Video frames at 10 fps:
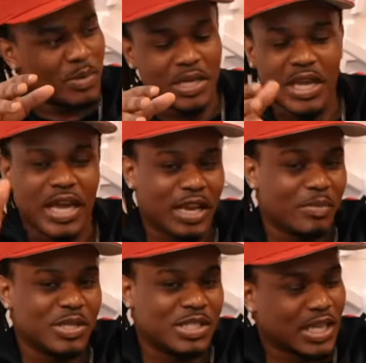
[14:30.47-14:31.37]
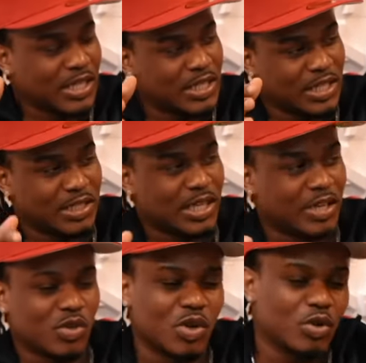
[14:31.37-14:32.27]
feel me? That's and I be telling niggas that
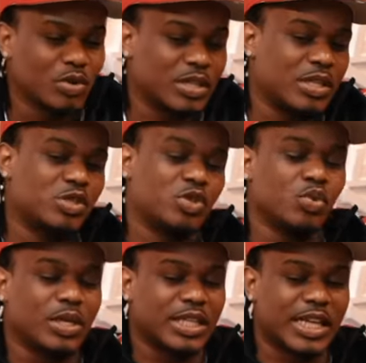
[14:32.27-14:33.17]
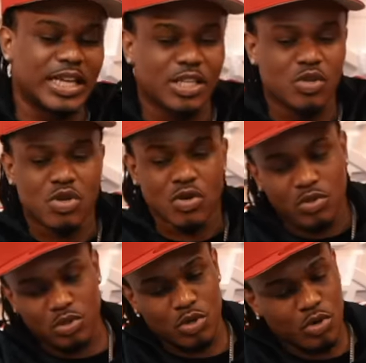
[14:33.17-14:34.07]
like, you going sooner or later you
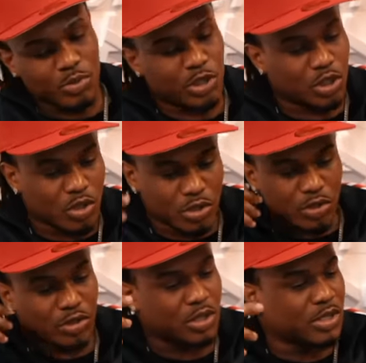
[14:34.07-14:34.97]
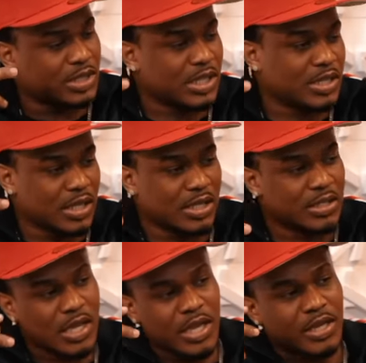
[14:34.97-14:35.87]
going you gonna mature. You gonna start seeing
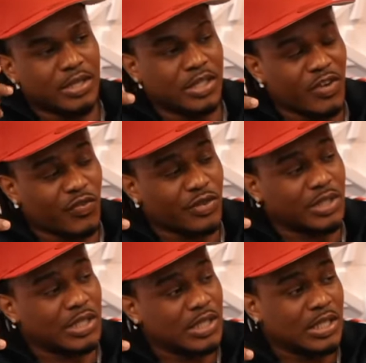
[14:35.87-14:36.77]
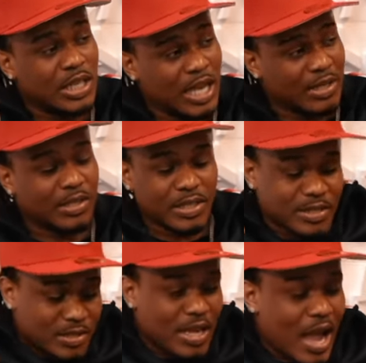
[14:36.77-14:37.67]
things differently, like
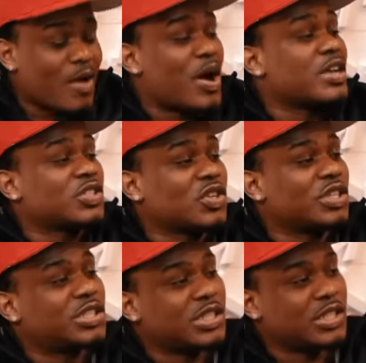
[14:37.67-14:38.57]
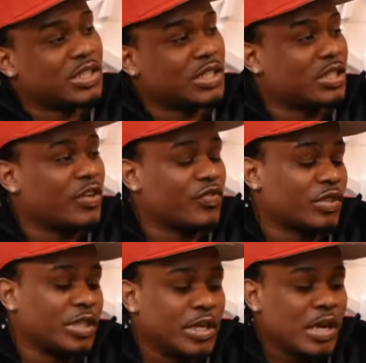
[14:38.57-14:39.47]
how I started seeing shit
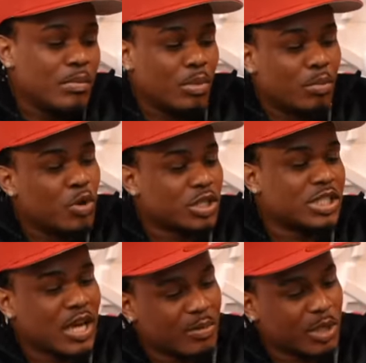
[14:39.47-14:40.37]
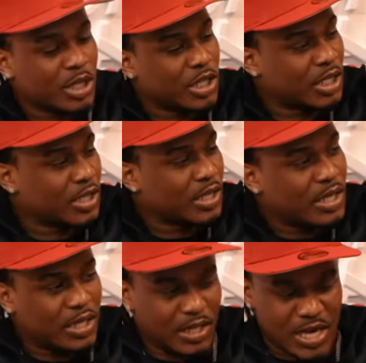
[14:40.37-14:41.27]
differently. But more time in the hood,
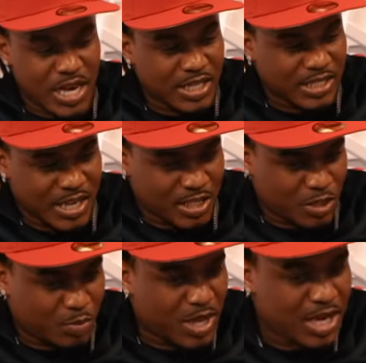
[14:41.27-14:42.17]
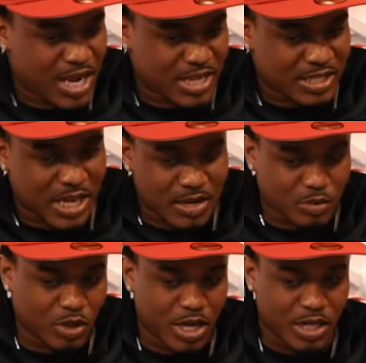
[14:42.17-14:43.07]
niggas ain't spending that
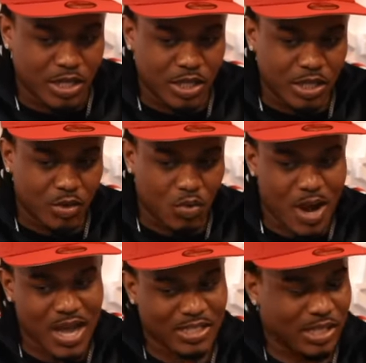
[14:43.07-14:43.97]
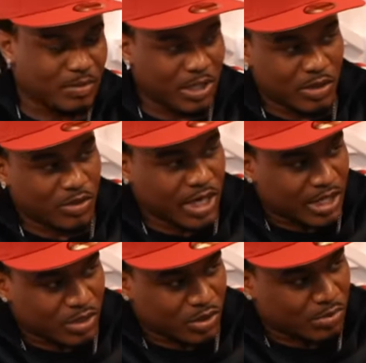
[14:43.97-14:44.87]
time trying to wise up little
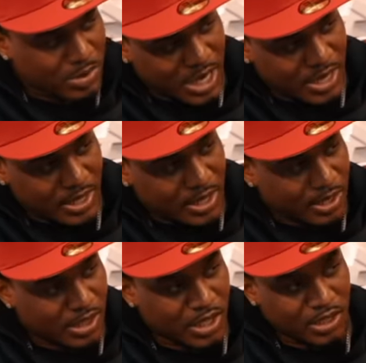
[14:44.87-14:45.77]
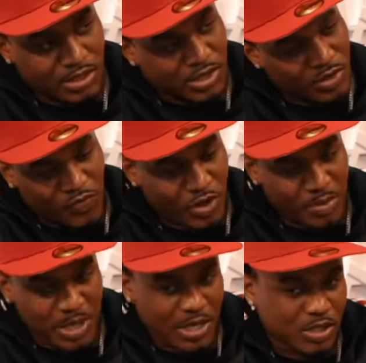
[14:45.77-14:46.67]
niggas on the block. That's niggas, you
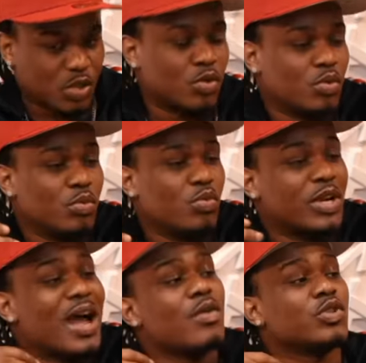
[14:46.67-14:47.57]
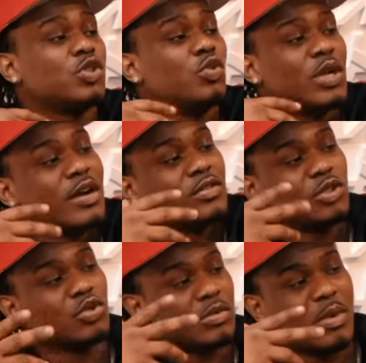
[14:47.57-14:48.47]
feel me? So what I was doing, I
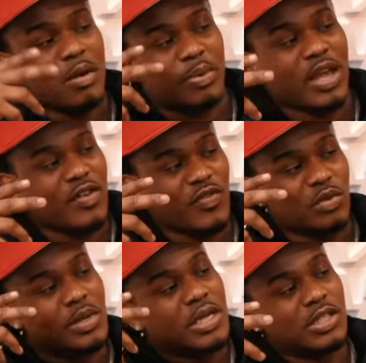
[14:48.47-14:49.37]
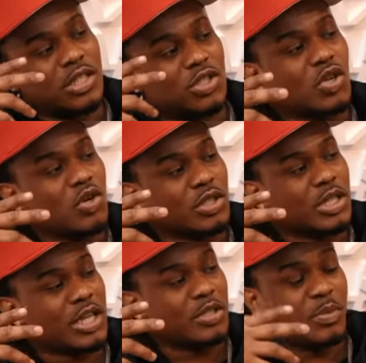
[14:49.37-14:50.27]
was using my platform to talk
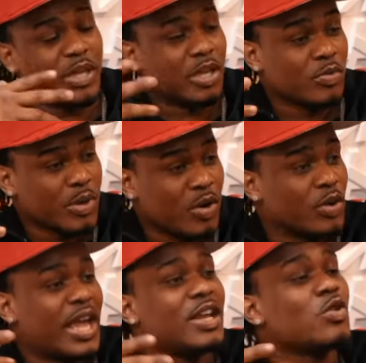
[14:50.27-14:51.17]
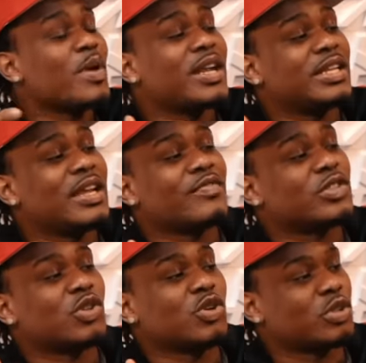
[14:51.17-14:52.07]
to niggas. But yo, bro, ain't nobody
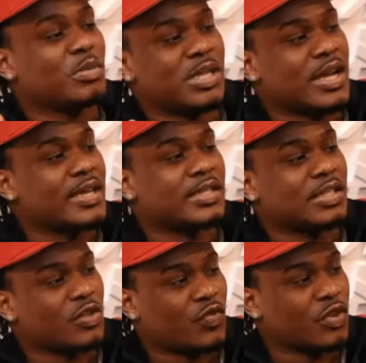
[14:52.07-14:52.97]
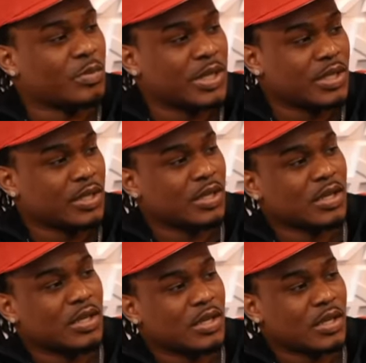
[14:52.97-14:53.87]
never talked to me nicely. You feel me?
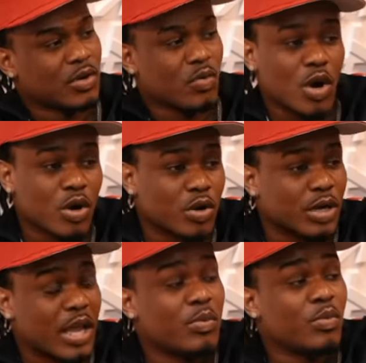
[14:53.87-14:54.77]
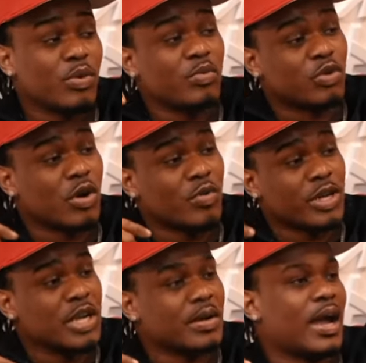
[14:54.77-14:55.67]
Son. Word. And when nice.
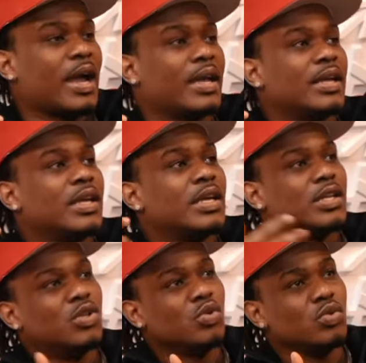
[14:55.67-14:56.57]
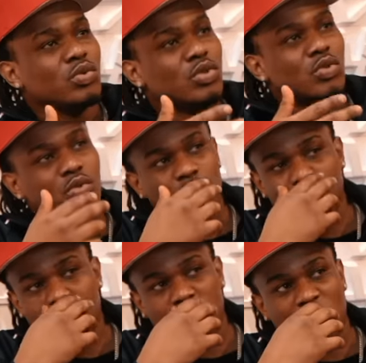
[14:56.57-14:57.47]
growing up, I right, you you